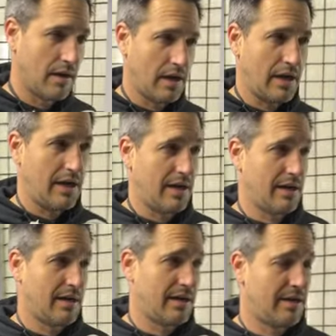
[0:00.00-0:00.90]

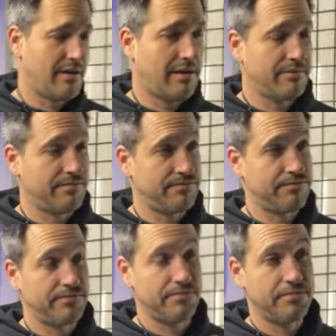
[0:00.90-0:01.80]
Uh,
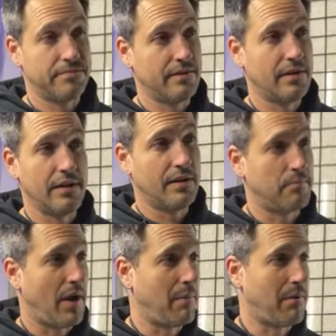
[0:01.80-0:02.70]

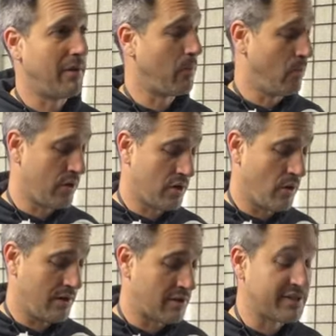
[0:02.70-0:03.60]
probably wouldn't go
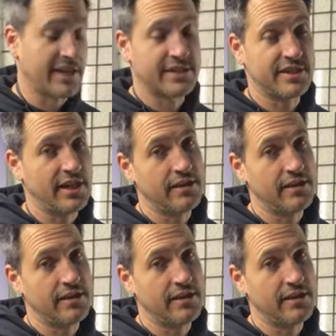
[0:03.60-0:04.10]
under 60.